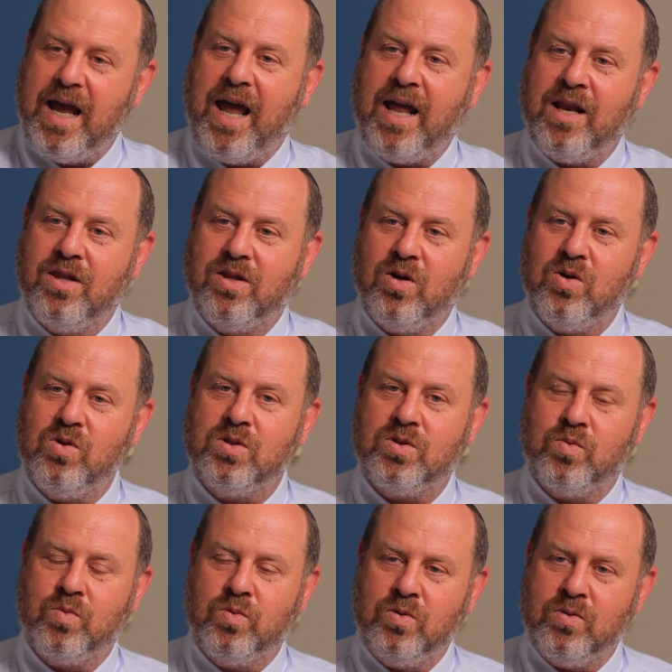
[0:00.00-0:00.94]
and
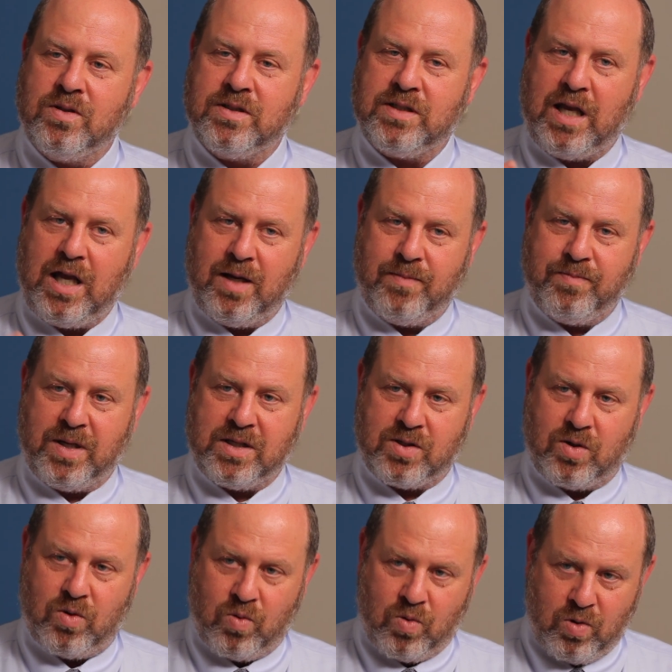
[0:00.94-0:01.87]
those rules help
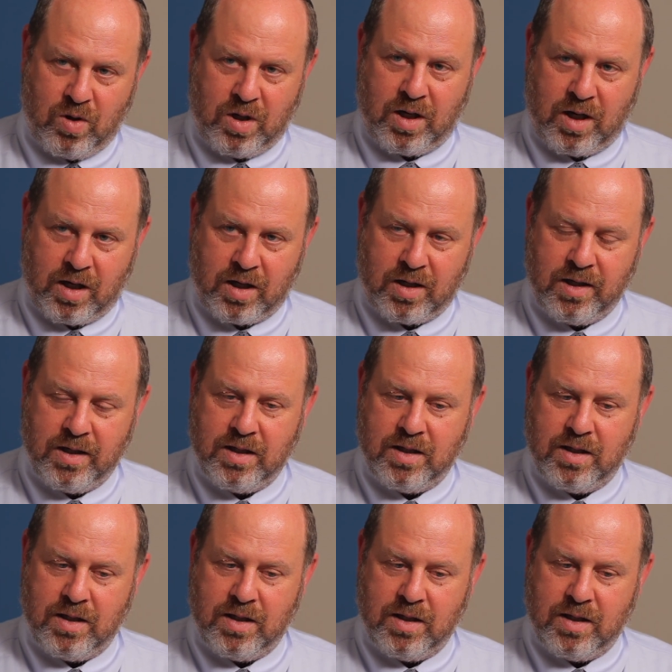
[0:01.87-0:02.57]
us order